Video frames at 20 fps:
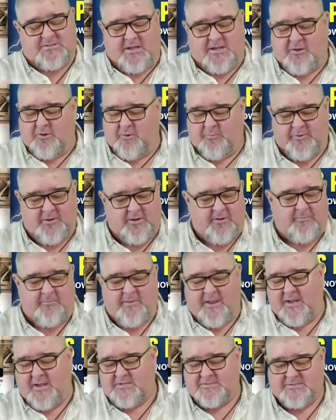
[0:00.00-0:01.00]
like opening up a
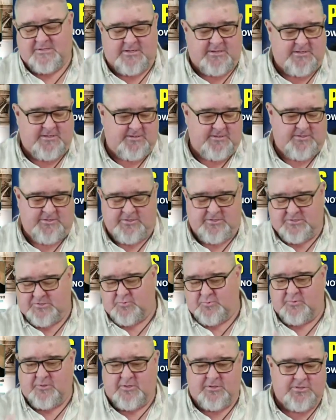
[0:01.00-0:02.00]
magazine and you're
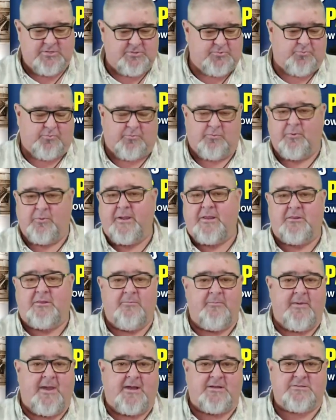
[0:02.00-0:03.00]
just reading
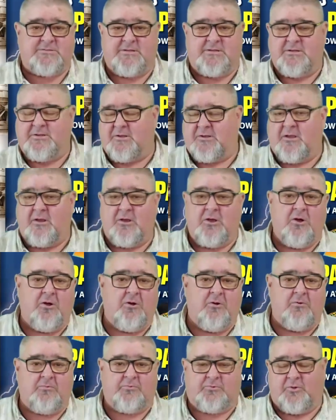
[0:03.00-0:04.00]
the magazine. You can
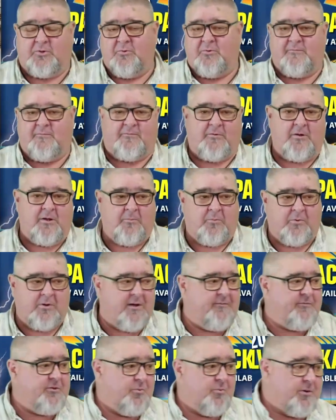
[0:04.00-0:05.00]
go to and from
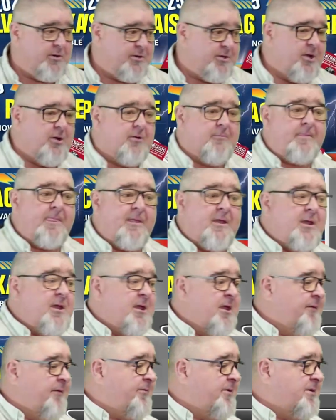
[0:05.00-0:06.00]
wherever you want to go.
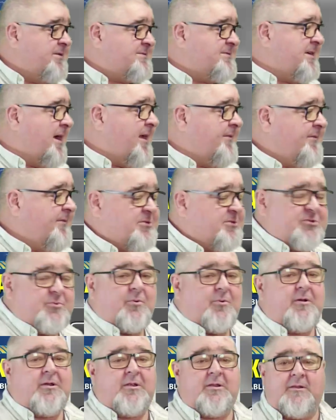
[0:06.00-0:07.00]
If you decide that
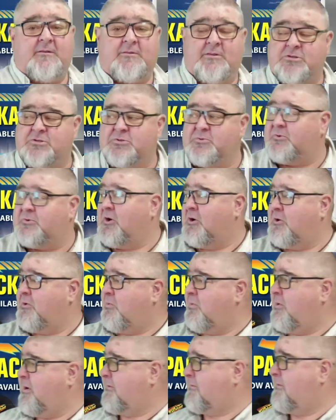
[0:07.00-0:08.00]
you
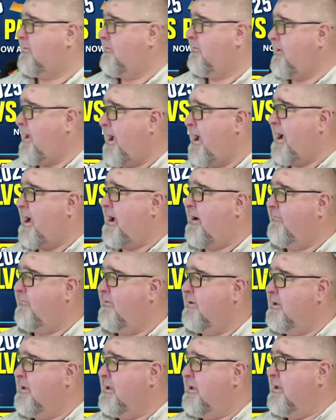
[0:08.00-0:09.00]
don't want to
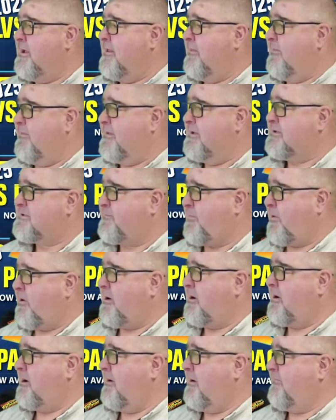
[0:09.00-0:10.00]
have this
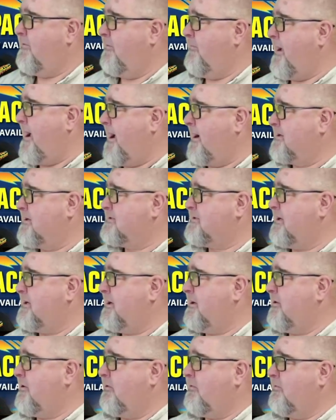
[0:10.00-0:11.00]
part of the
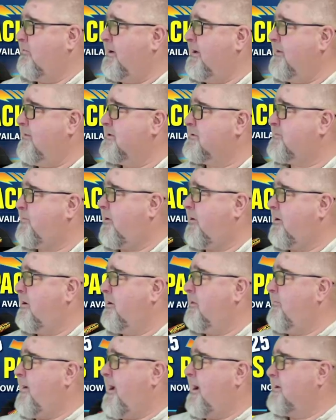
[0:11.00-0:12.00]
magazine or read this part
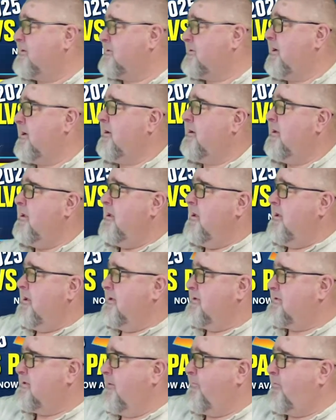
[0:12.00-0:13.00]
of the magazine,
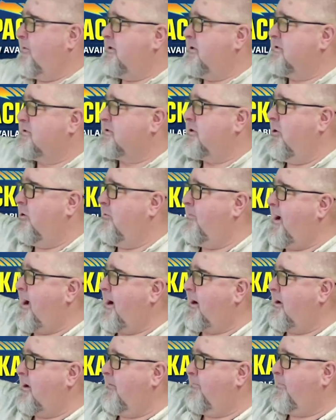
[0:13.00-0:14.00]
you simply just go
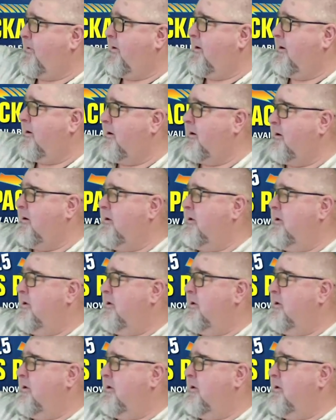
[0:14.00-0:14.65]
back up here